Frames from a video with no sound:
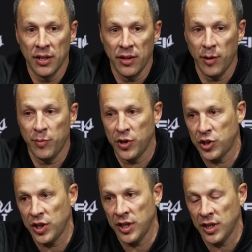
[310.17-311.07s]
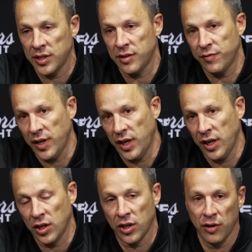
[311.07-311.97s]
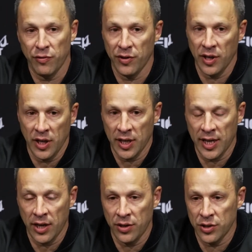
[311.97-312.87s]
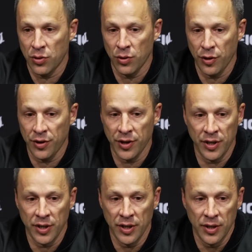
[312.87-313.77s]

Them pushing, us defending, and looking for a counter to score a third.